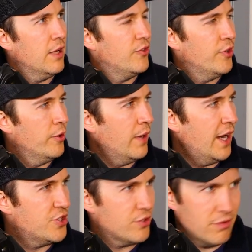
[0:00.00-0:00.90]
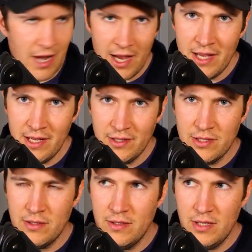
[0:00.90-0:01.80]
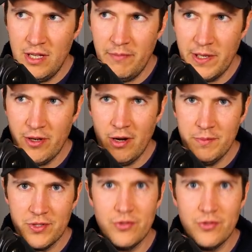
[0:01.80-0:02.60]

So I try, if my tarp's